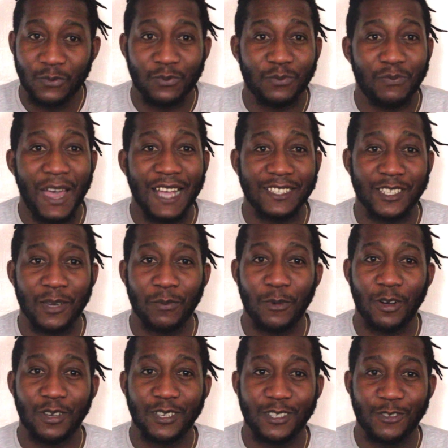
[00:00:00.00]

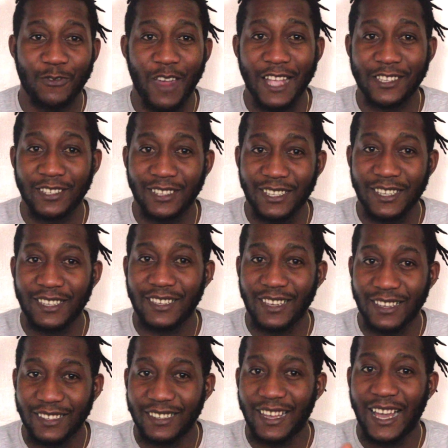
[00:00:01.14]
Basketball is gradually
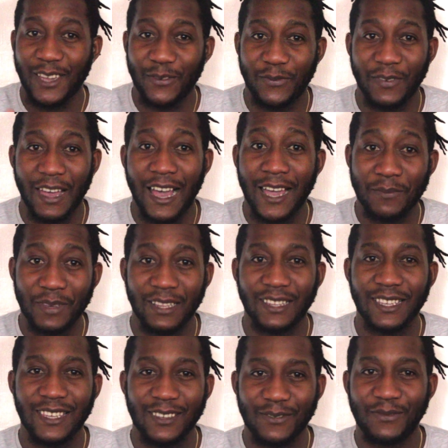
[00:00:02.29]
I, I
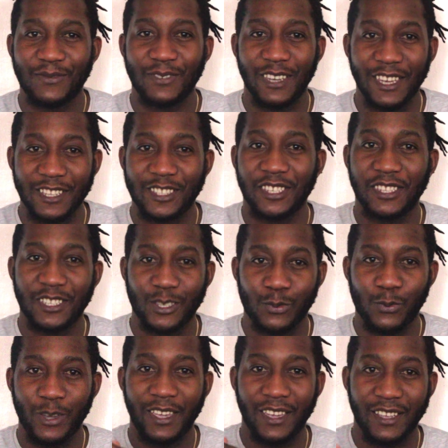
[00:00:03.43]
believe inching his
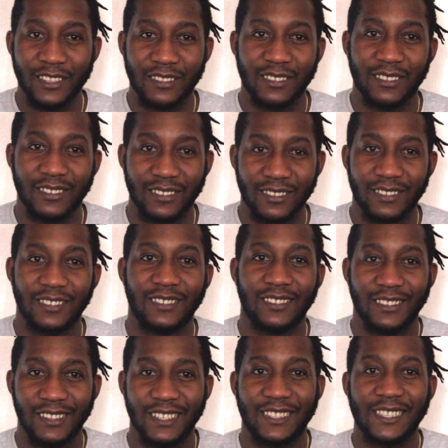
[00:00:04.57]
way into
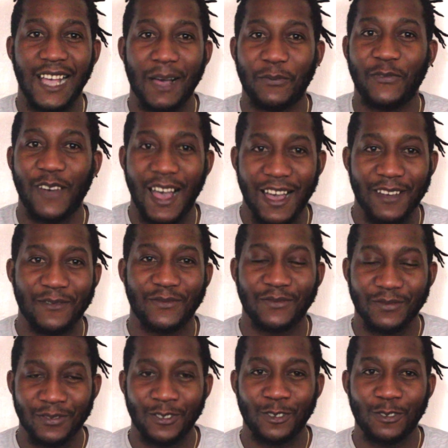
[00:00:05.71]
the top five,
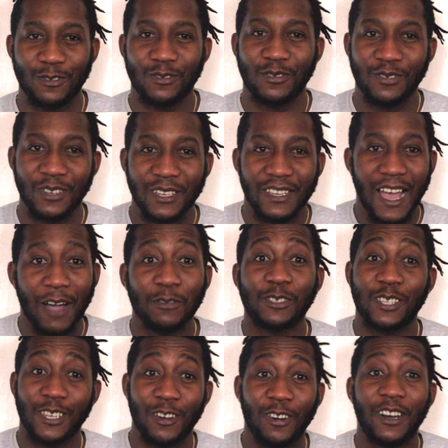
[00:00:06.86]
you know, I would
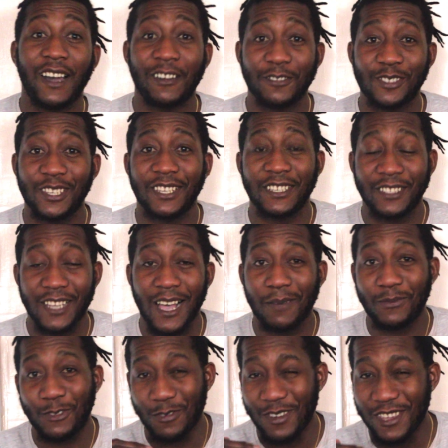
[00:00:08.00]
say, oh, I would say the
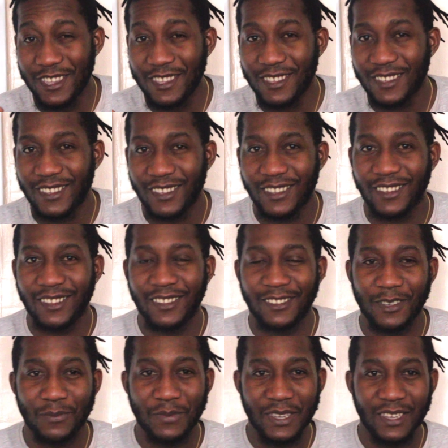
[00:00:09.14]
top three
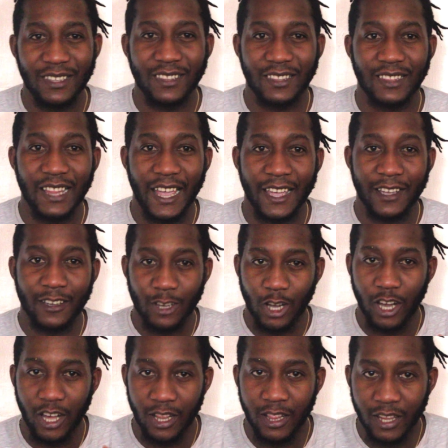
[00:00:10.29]
to be in like
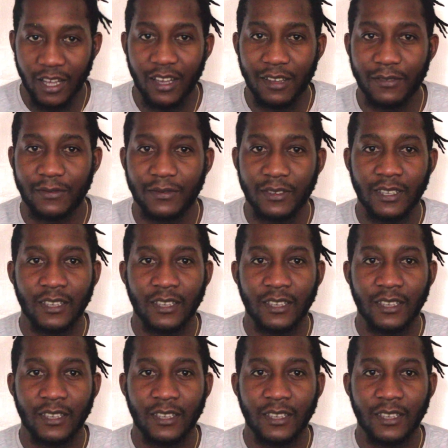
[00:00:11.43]
a love,